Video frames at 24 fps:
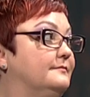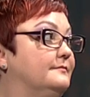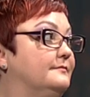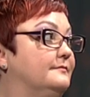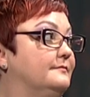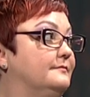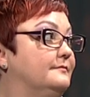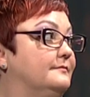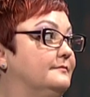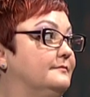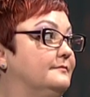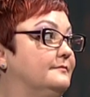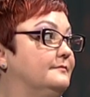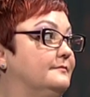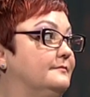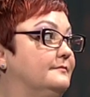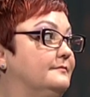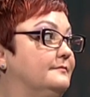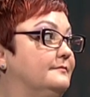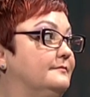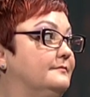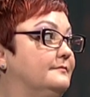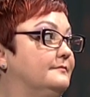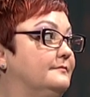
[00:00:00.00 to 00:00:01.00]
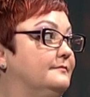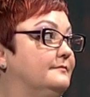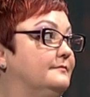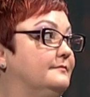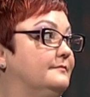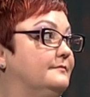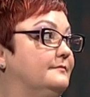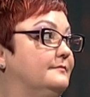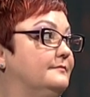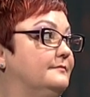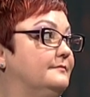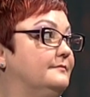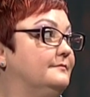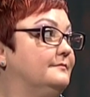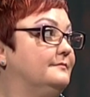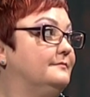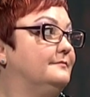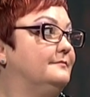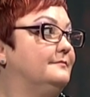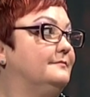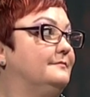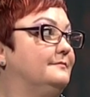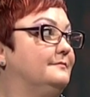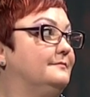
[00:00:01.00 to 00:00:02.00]

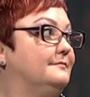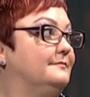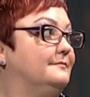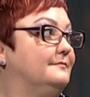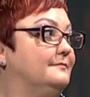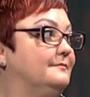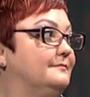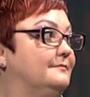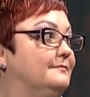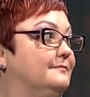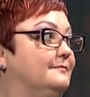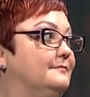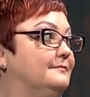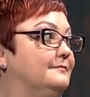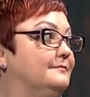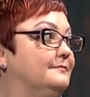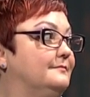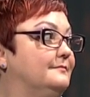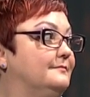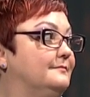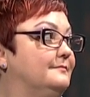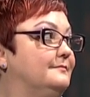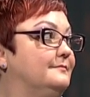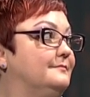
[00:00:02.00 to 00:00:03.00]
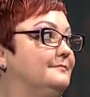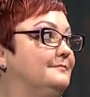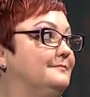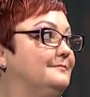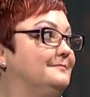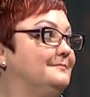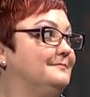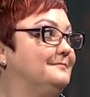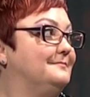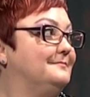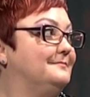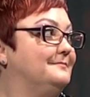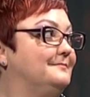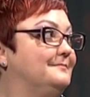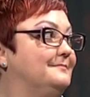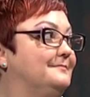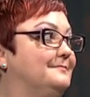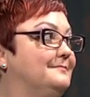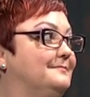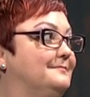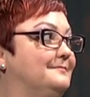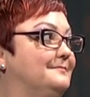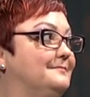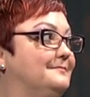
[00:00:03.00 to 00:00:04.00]
(not speaking)